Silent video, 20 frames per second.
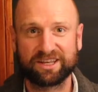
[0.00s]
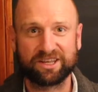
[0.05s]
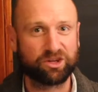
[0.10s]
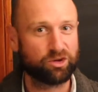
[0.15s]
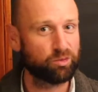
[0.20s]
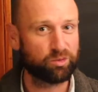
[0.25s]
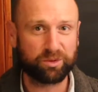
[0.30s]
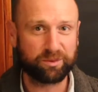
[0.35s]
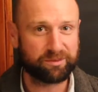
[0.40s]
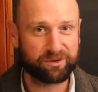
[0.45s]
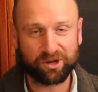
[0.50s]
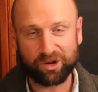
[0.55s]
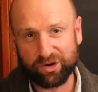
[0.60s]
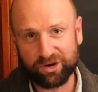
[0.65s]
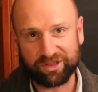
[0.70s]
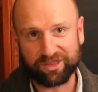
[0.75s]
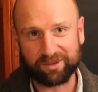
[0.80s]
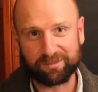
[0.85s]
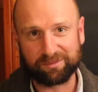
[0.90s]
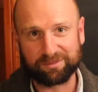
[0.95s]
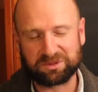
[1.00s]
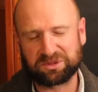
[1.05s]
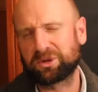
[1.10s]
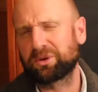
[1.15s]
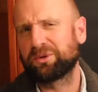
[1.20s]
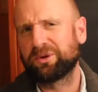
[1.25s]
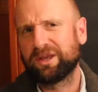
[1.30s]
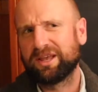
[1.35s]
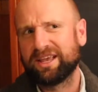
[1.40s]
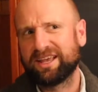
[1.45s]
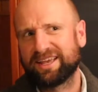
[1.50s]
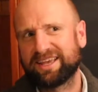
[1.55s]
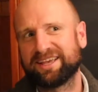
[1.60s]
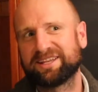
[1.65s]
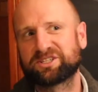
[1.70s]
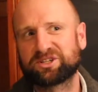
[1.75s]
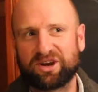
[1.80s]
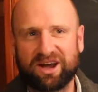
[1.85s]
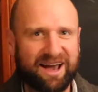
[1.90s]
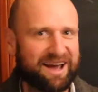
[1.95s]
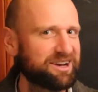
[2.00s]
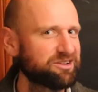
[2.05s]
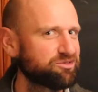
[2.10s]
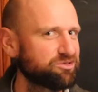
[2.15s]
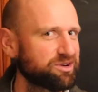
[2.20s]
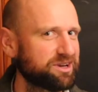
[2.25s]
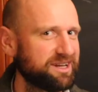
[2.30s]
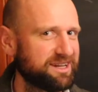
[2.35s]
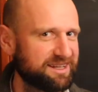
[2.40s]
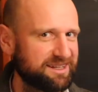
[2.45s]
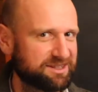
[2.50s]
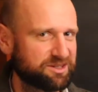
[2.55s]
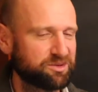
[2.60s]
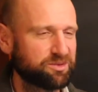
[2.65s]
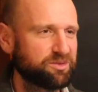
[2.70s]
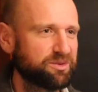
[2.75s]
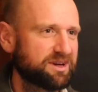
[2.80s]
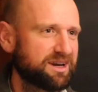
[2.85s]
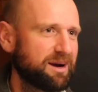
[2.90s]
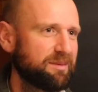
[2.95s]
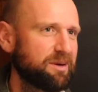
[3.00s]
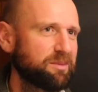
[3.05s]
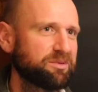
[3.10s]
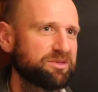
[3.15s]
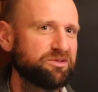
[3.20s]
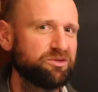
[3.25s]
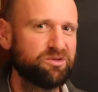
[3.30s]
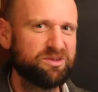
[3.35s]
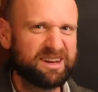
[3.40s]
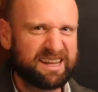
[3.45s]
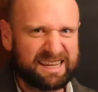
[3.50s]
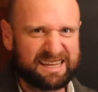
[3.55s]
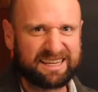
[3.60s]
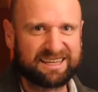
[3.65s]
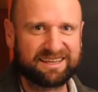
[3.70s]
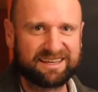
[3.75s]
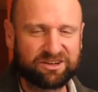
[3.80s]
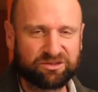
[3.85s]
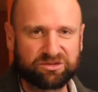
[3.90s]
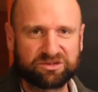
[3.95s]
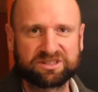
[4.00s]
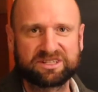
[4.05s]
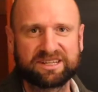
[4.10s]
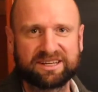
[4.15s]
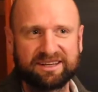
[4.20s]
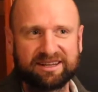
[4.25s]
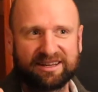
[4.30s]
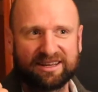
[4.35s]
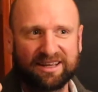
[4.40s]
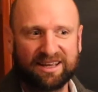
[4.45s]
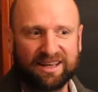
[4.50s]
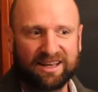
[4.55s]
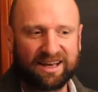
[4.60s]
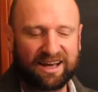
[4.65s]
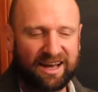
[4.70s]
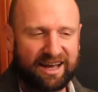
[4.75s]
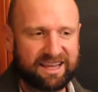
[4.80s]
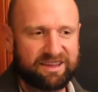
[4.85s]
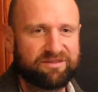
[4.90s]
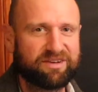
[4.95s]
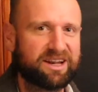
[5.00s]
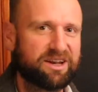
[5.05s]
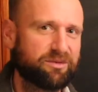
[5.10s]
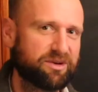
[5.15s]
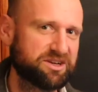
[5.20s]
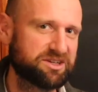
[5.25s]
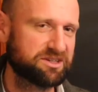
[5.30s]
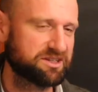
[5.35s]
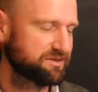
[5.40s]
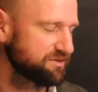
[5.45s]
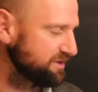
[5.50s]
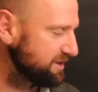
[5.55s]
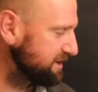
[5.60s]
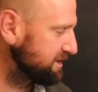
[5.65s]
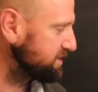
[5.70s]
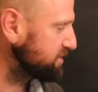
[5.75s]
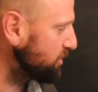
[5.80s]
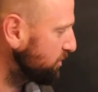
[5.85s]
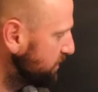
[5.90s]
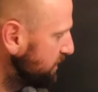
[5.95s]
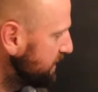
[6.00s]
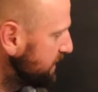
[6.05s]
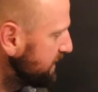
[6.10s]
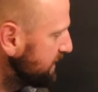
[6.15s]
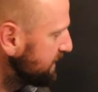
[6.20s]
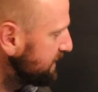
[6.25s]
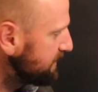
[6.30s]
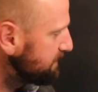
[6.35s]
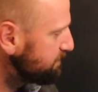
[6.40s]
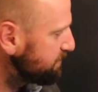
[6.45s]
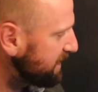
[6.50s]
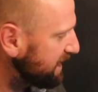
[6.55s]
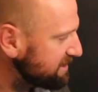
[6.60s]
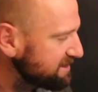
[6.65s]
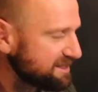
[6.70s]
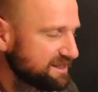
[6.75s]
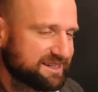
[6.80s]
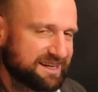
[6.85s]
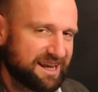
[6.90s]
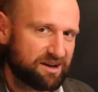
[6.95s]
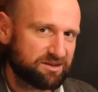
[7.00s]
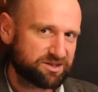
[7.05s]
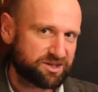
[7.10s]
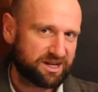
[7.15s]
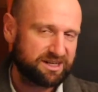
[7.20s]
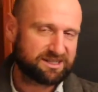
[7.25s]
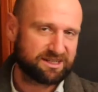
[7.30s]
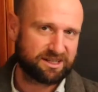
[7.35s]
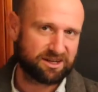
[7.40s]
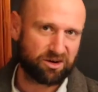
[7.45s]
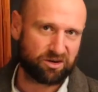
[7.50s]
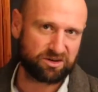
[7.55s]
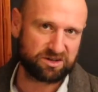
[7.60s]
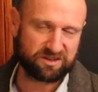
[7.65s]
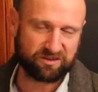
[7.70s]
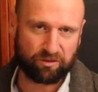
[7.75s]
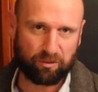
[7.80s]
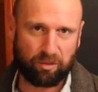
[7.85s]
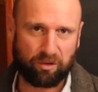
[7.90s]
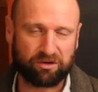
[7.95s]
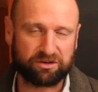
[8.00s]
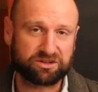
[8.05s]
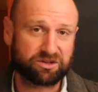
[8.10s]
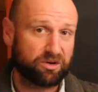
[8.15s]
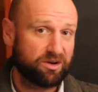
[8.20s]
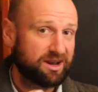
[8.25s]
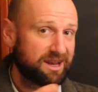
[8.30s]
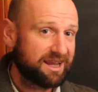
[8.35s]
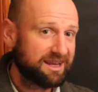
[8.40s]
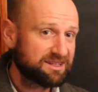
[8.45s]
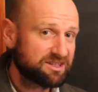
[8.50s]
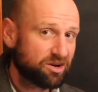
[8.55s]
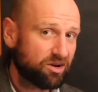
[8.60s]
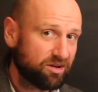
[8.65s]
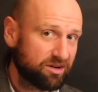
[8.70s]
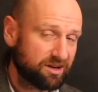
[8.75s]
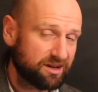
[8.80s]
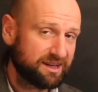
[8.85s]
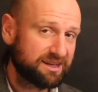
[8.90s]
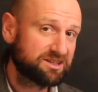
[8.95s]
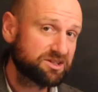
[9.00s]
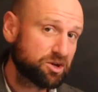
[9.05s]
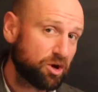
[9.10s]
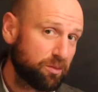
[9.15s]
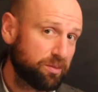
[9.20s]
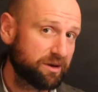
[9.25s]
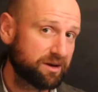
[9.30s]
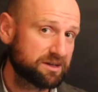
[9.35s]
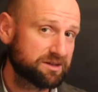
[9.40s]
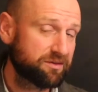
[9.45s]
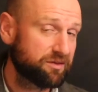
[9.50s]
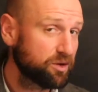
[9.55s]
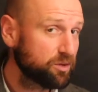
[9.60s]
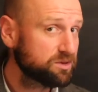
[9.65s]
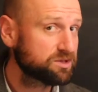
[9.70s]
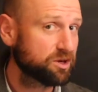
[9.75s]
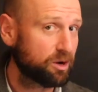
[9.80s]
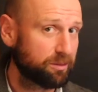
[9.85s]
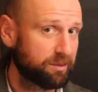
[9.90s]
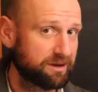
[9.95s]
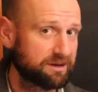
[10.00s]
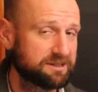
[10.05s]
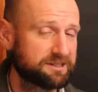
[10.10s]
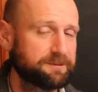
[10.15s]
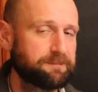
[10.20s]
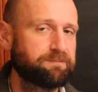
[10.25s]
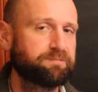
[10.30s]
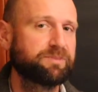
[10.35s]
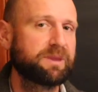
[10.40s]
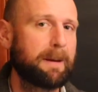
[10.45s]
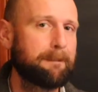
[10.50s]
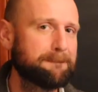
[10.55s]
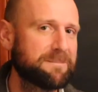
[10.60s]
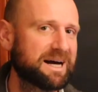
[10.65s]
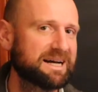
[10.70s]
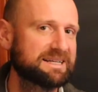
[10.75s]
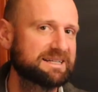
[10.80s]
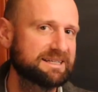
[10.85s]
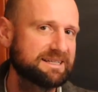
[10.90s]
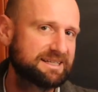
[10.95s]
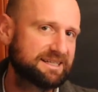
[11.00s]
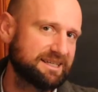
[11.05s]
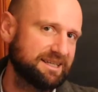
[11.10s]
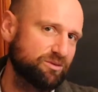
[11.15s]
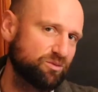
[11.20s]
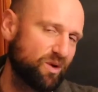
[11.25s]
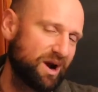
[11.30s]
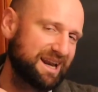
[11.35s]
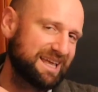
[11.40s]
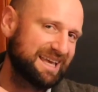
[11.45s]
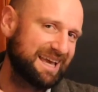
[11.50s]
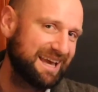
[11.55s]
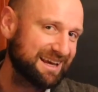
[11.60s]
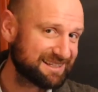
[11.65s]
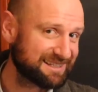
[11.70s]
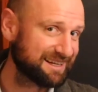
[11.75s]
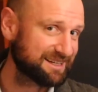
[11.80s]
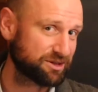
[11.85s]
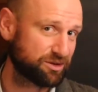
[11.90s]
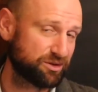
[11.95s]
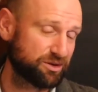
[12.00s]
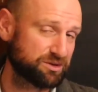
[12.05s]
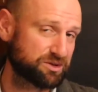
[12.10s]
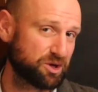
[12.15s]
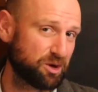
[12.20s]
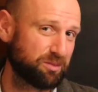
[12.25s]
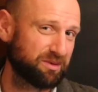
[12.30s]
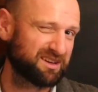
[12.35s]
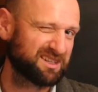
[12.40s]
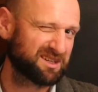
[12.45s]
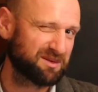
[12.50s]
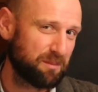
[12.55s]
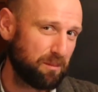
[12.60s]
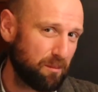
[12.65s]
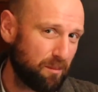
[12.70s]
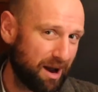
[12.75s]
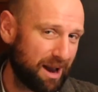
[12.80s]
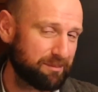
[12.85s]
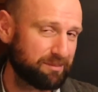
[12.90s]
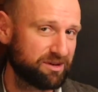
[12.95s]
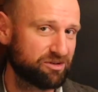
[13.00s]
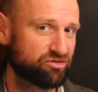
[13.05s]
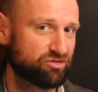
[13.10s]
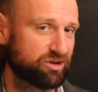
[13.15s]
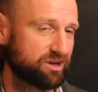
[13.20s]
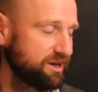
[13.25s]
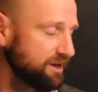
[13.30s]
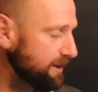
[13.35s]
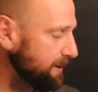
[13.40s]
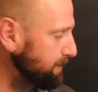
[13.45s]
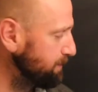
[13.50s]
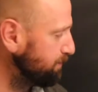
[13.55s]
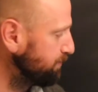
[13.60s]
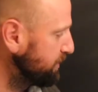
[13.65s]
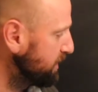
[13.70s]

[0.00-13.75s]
you wouldn't be learning them. So it's kind of tricky to come up with unique, interesting evaluations for these. So that's the downside to the cognitive approach. So less topics, fewer topics, but writing essays on those topics might be trickier.